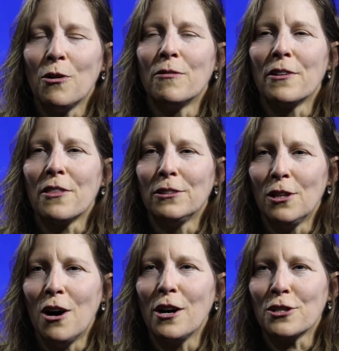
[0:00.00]
over the
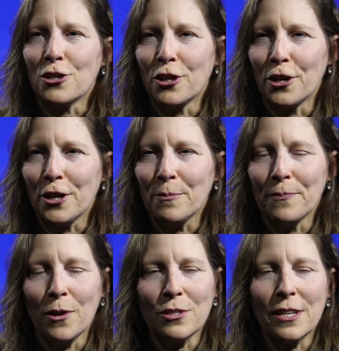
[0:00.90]
long term.
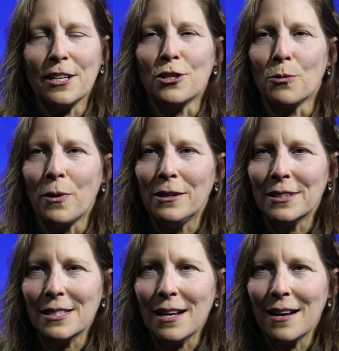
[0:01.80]
Those studies are well
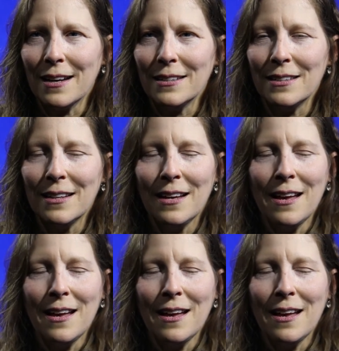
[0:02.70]
designed.